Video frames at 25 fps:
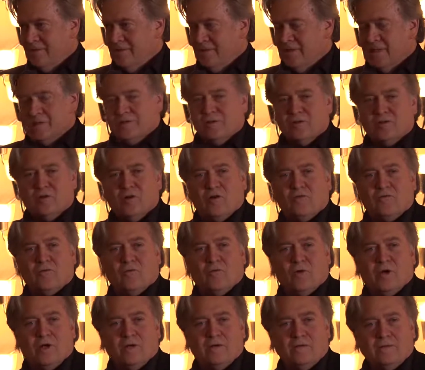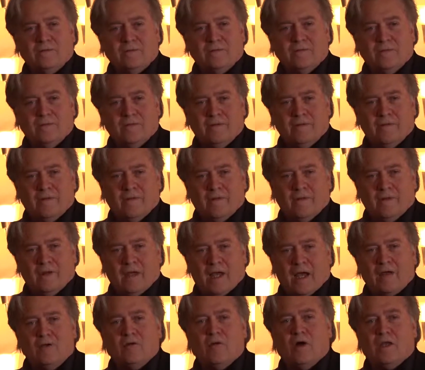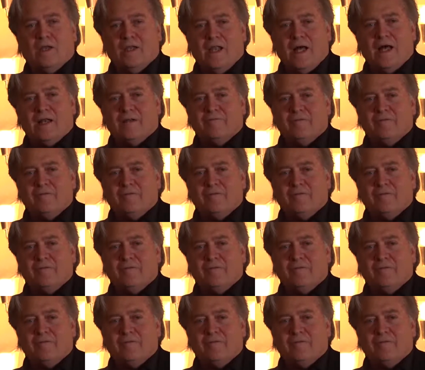That's going to go over well. I know a lot